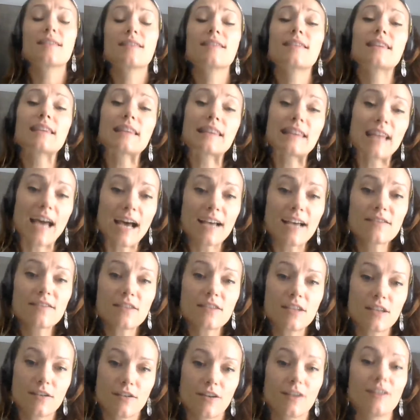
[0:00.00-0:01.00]
The last
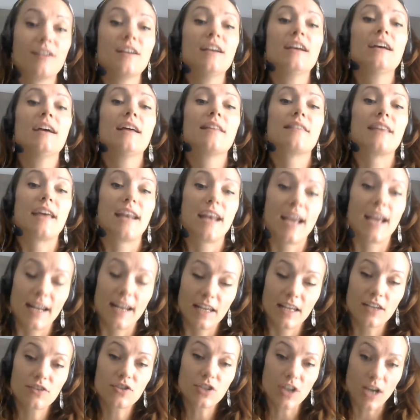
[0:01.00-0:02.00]
year that
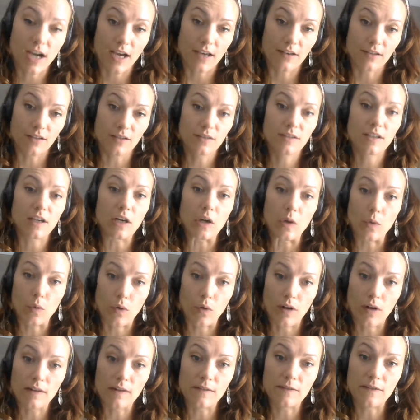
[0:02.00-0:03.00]
any child can
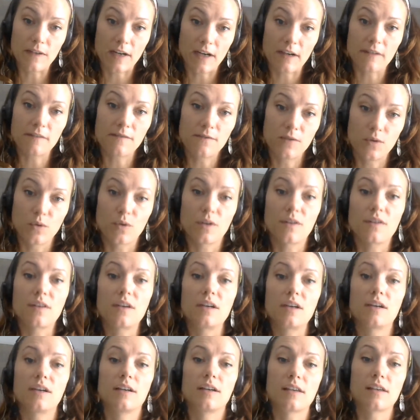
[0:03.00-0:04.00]
qualify for
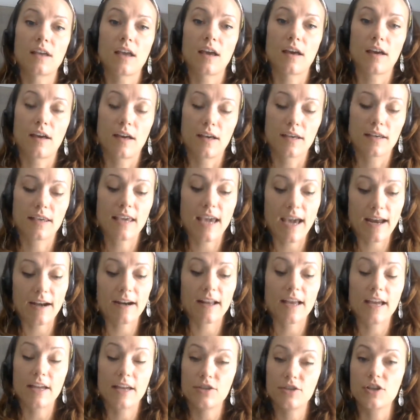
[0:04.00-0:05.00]
the
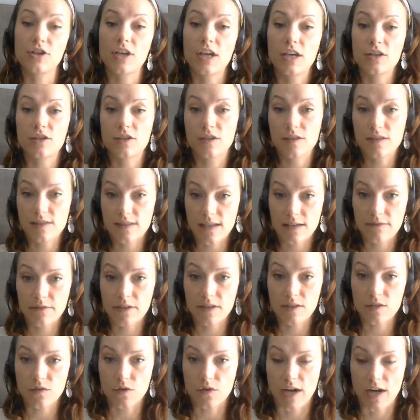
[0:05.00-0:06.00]
Canada Education
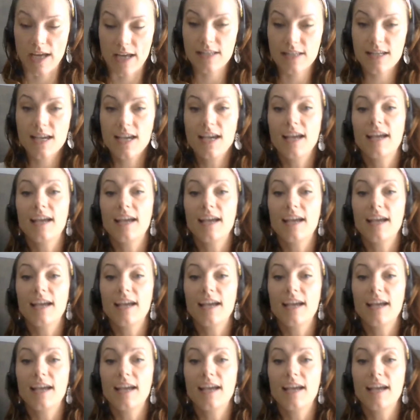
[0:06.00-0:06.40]
Savings Grant